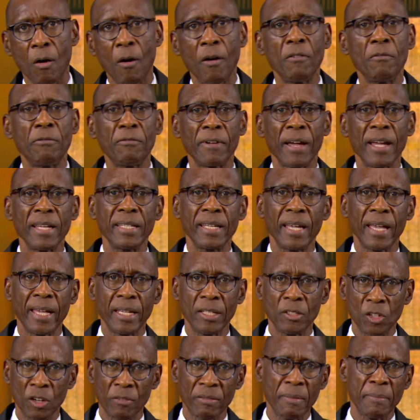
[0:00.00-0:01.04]
On
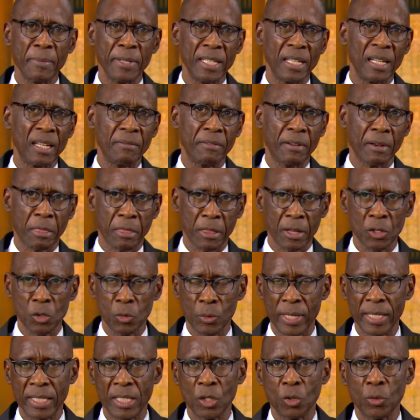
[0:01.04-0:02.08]
Friday, November 11th,
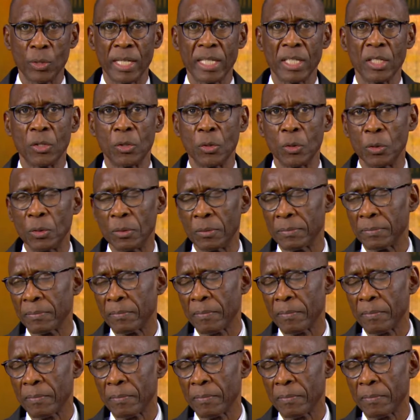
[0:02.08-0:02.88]
2022,